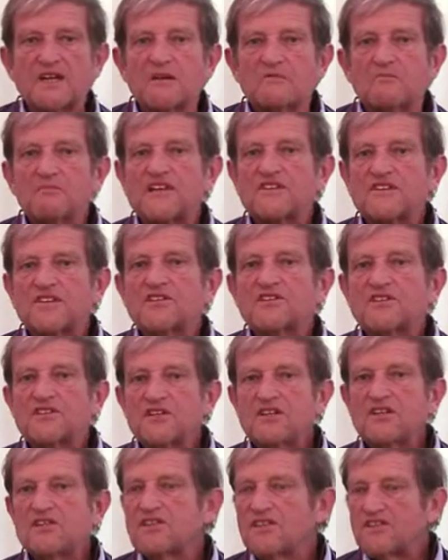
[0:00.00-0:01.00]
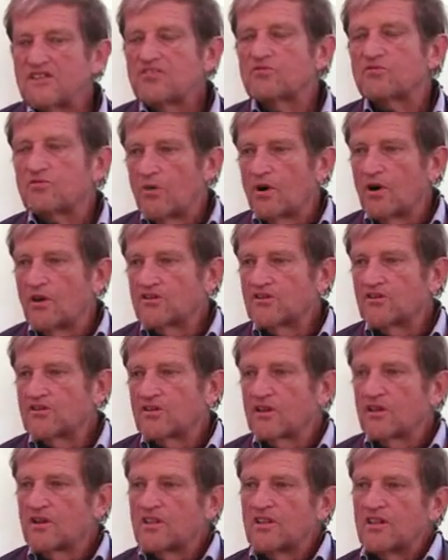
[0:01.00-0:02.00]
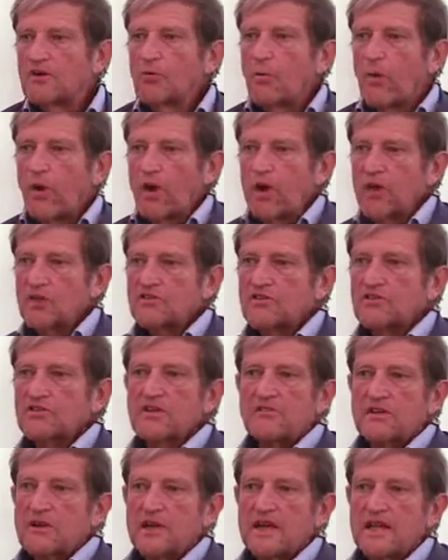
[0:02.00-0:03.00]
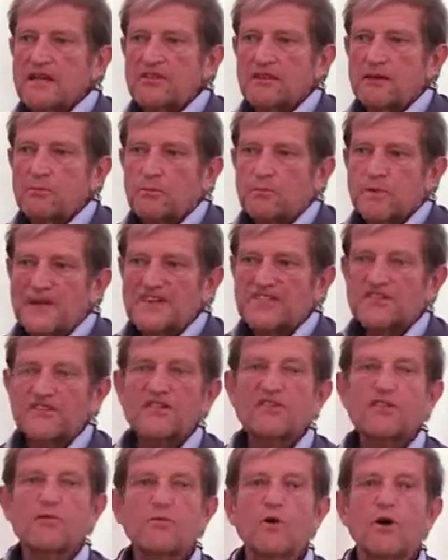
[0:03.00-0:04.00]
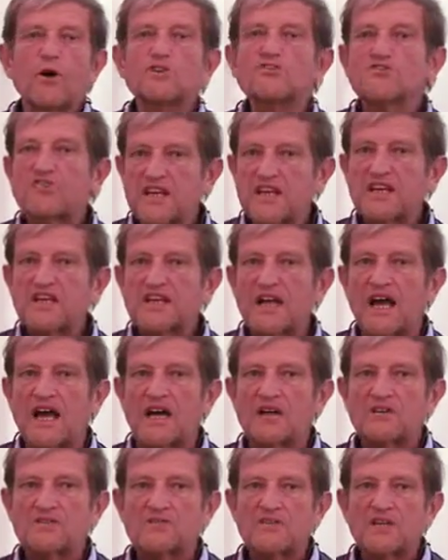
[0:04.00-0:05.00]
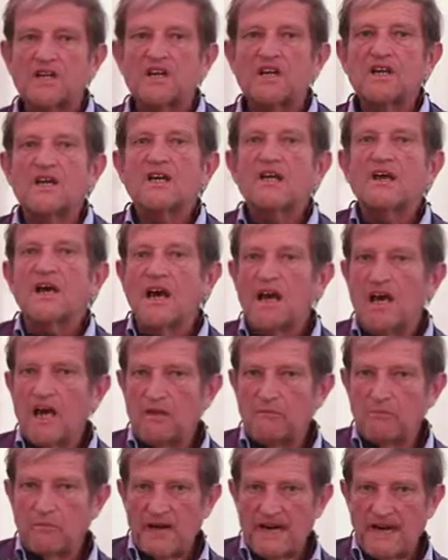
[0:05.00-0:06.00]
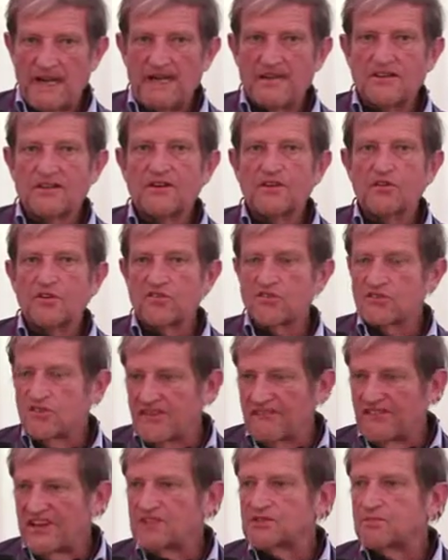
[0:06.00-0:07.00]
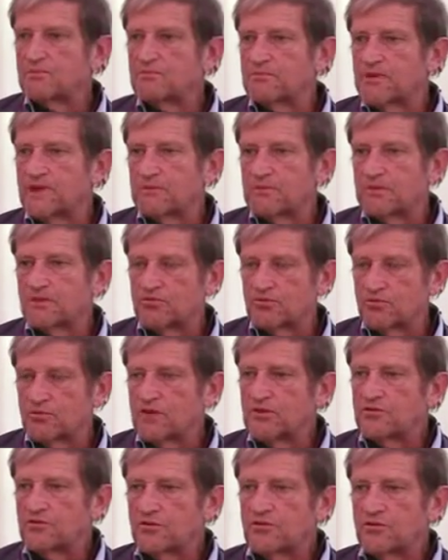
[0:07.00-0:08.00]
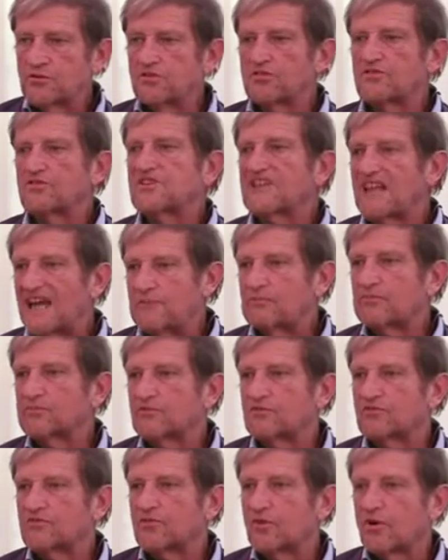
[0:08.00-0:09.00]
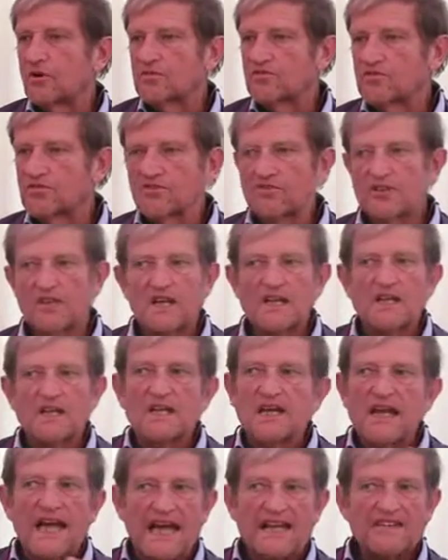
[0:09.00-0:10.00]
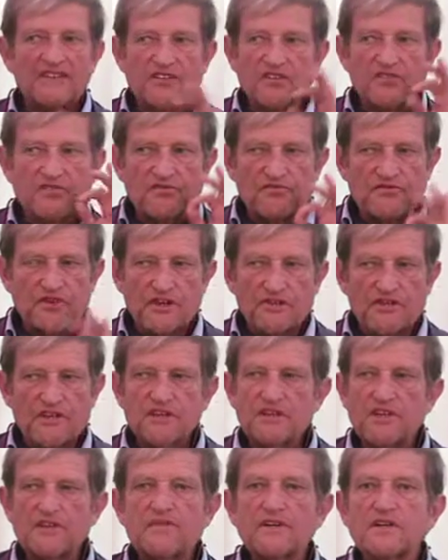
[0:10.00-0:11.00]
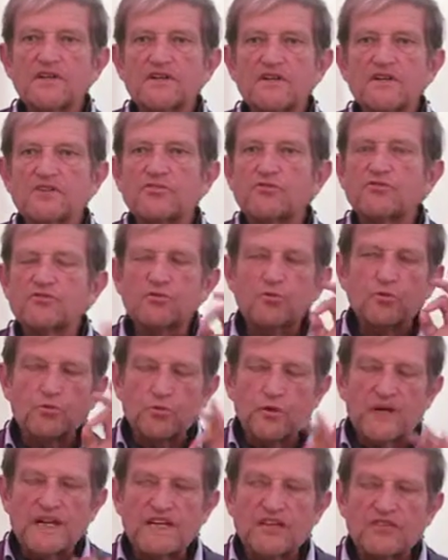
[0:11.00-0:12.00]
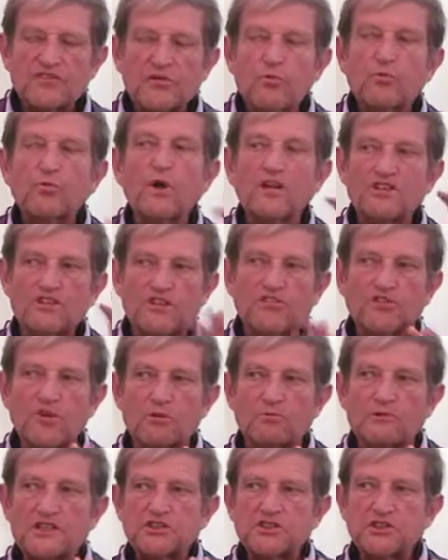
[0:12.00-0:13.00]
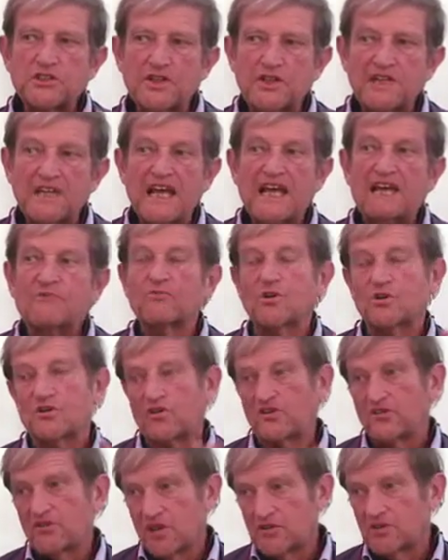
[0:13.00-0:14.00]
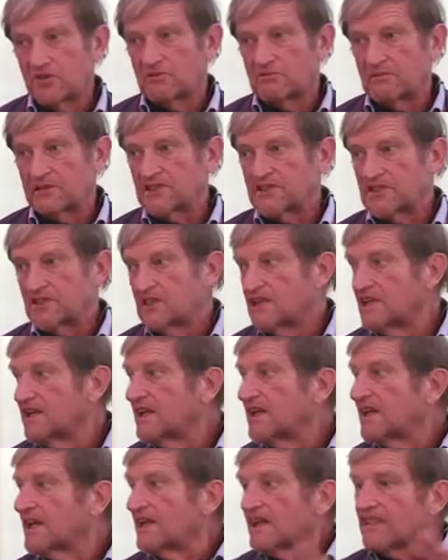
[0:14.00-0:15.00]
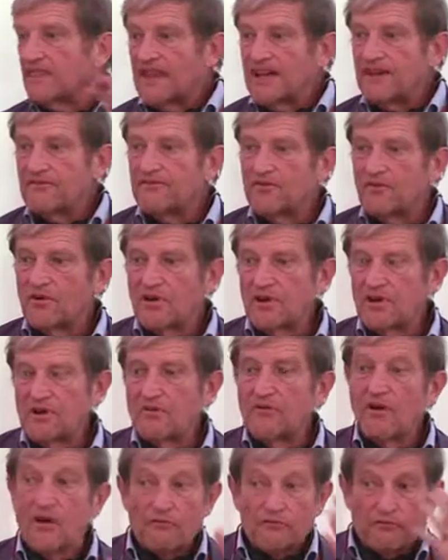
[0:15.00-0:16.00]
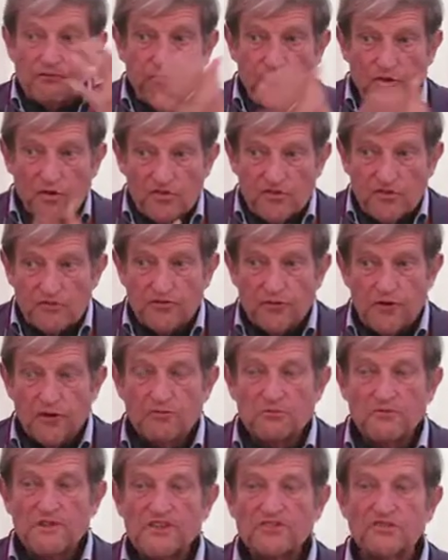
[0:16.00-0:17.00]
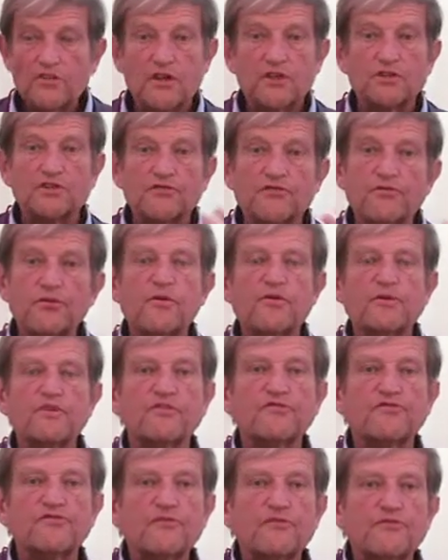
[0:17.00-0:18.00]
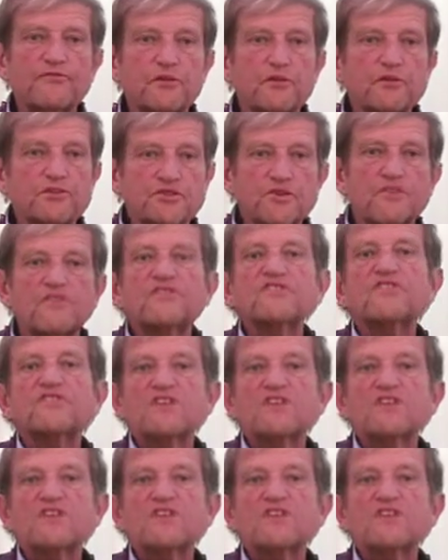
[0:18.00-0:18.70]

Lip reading: but indeed this was the walls, the bricks in the wall taken out by the conservation people to introduce the dam-proof courses, and it's very difficult to read what is original and what is not original. Therefore, for research, for the future, these